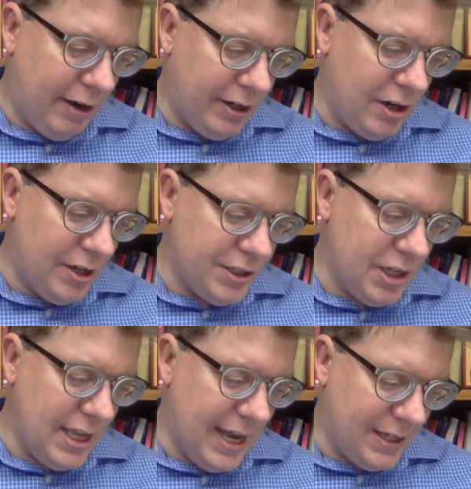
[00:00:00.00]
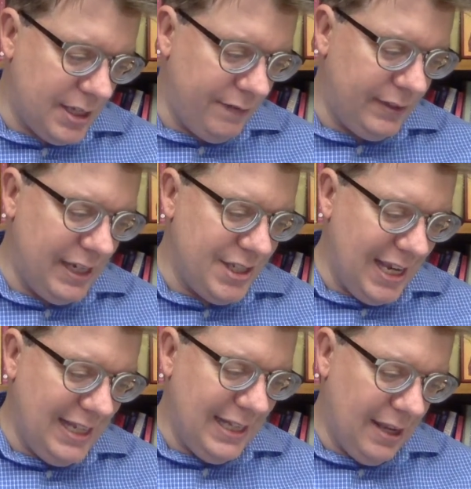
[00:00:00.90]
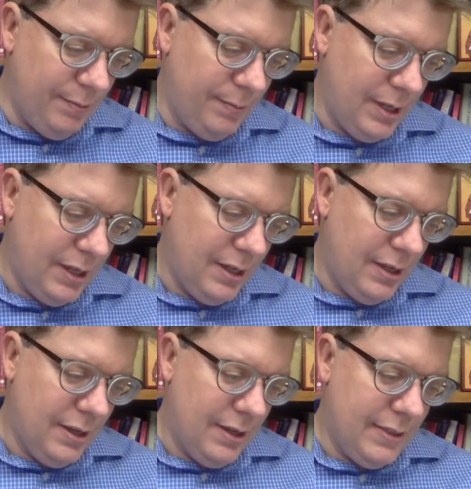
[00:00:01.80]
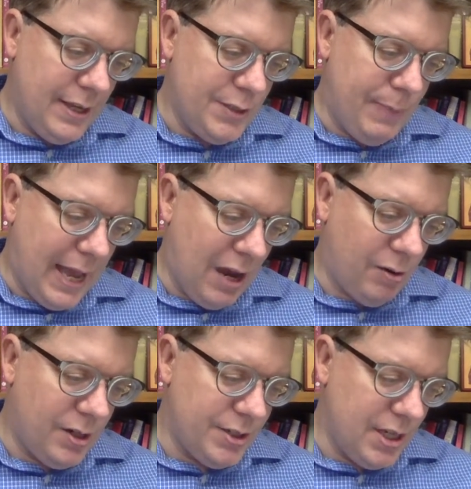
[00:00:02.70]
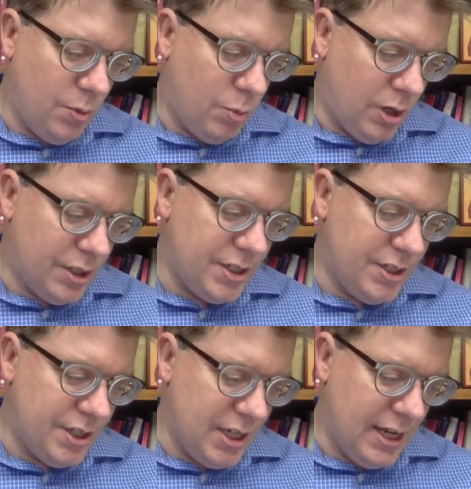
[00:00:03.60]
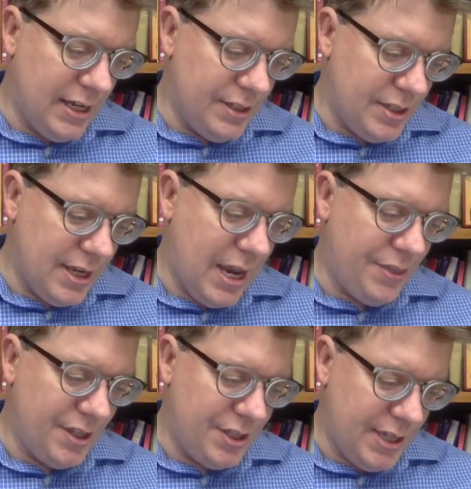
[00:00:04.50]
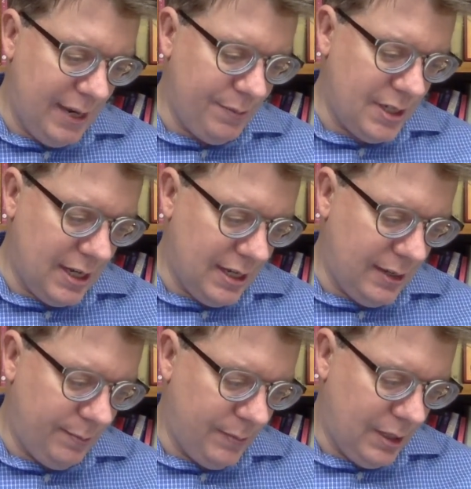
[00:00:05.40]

on its activities in him, as powers and works and signs, and at the same time,